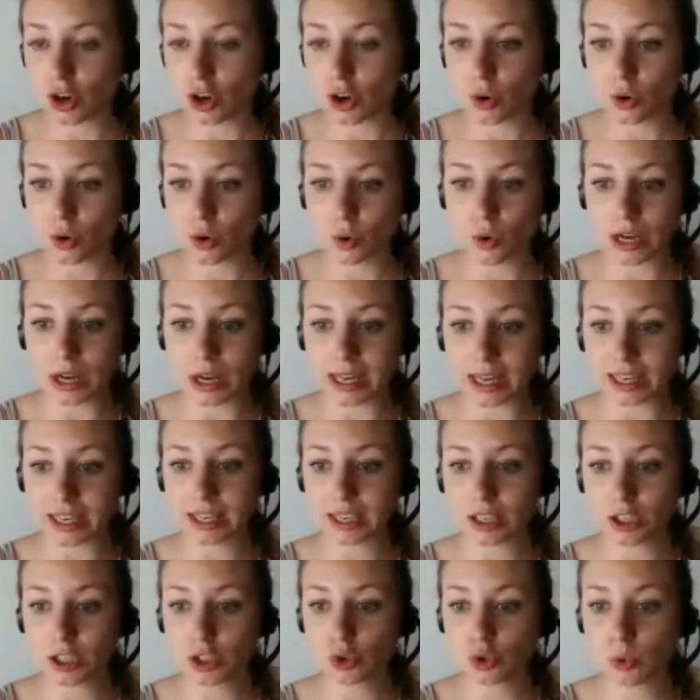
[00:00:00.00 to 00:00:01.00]

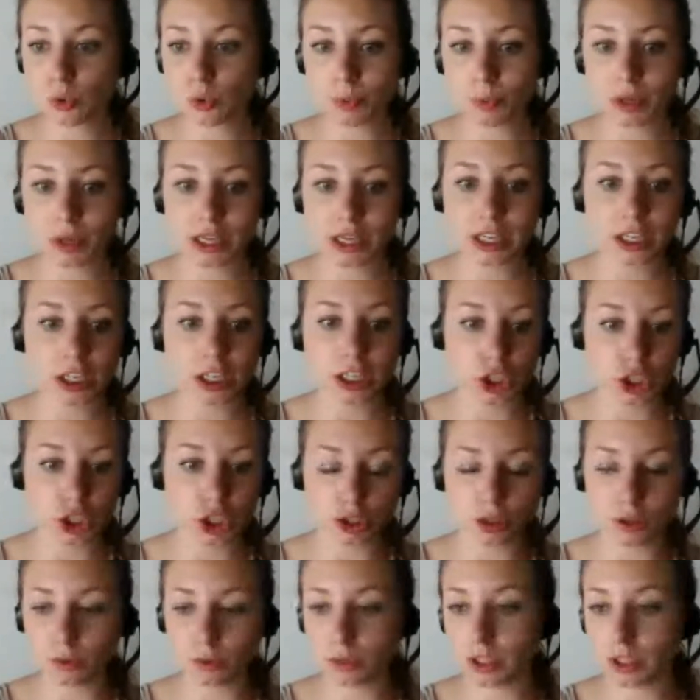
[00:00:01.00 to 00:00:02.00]
So here's what we're
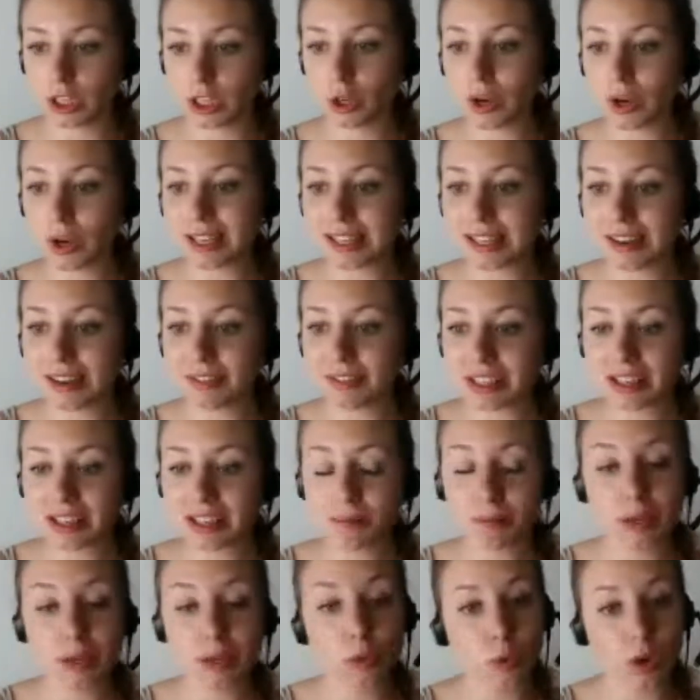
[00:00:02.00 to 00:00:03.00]
going to do. You
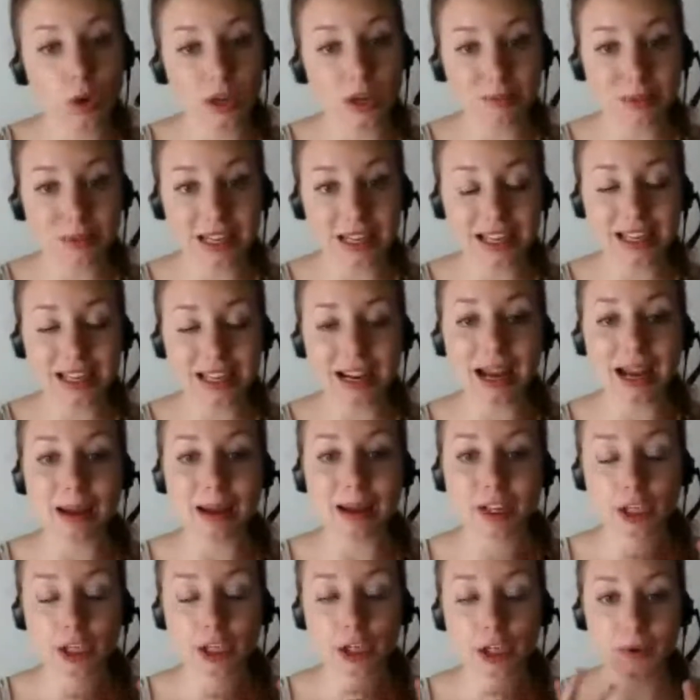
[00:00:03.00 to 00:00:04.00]
guys have to give me 1
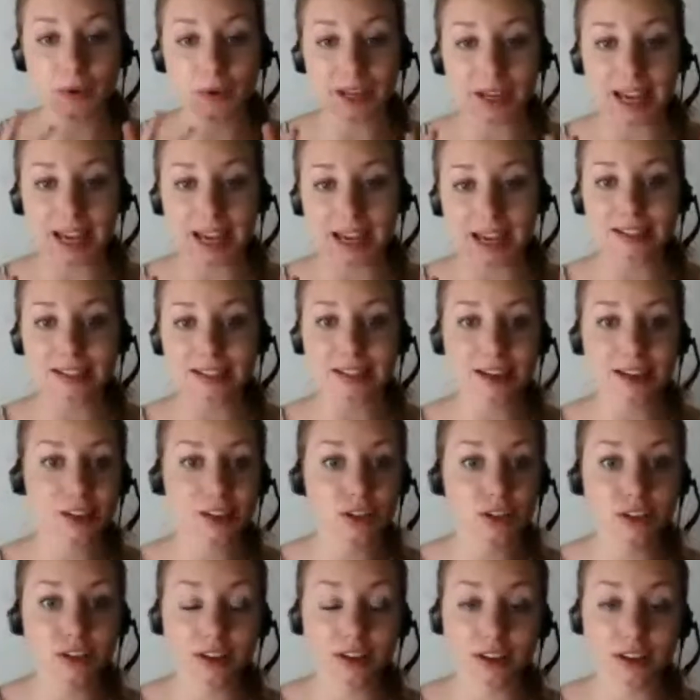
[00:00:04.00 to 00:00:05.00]
minute. I'm going to
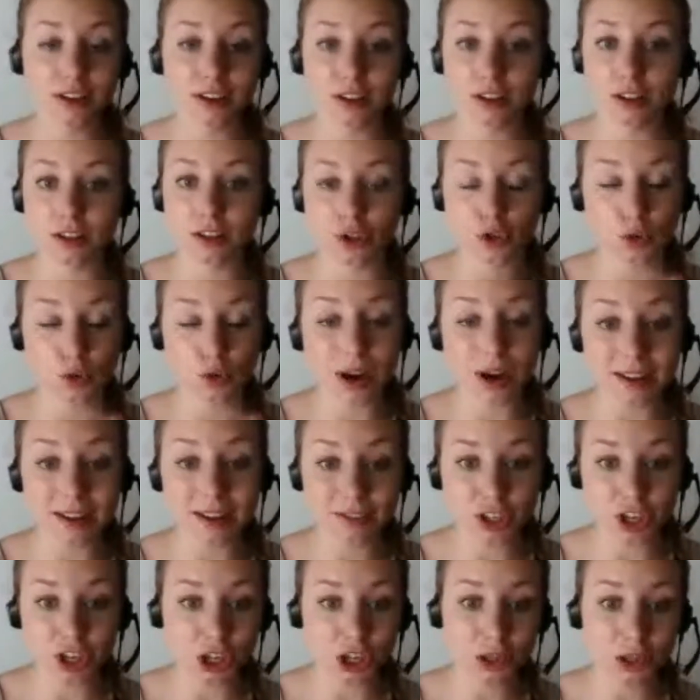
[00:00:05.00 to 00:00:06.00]
create
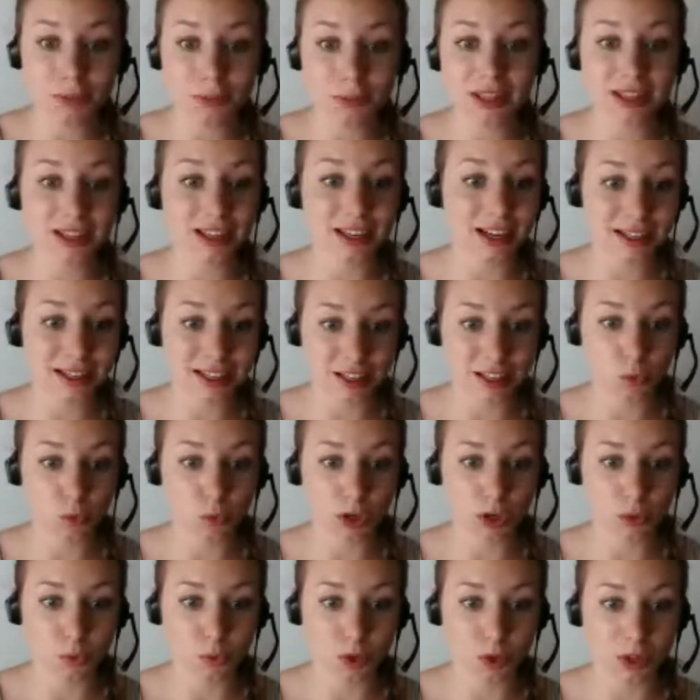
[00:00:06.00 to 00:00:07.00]
the Drive document
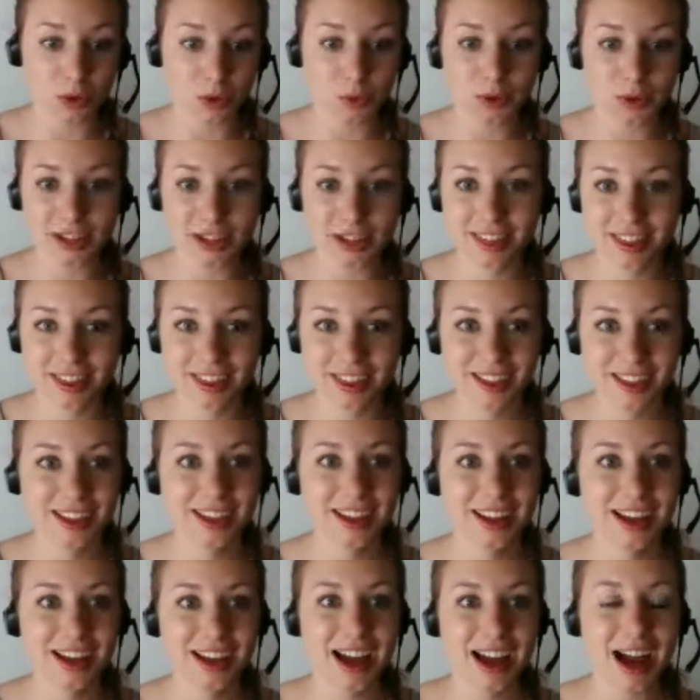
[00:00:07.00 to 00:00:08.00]
that I didn't want to work
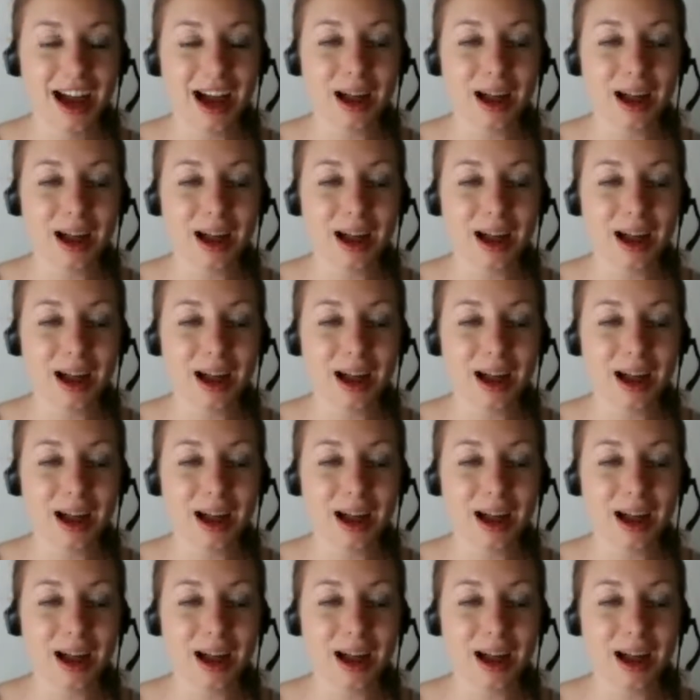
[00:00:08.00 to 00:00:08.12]
with.